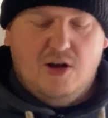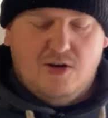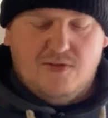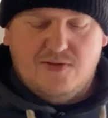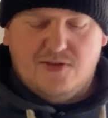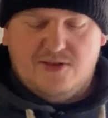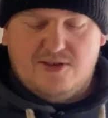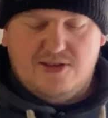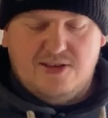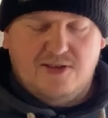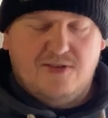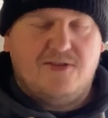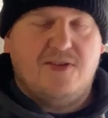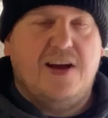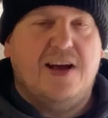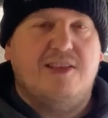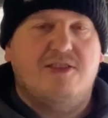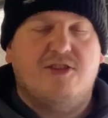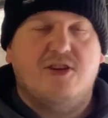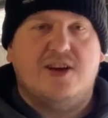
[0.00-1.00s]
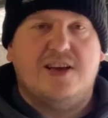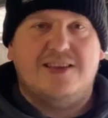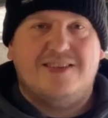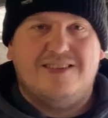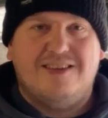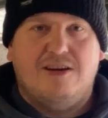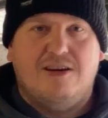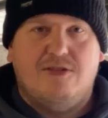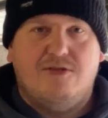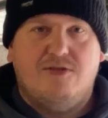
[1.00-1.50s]
Obviously, the fan took
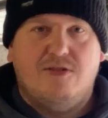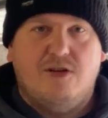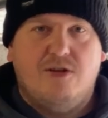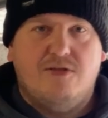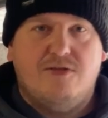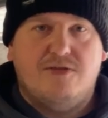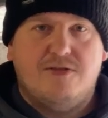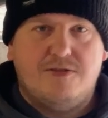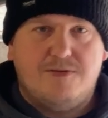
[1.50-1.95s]
itself off.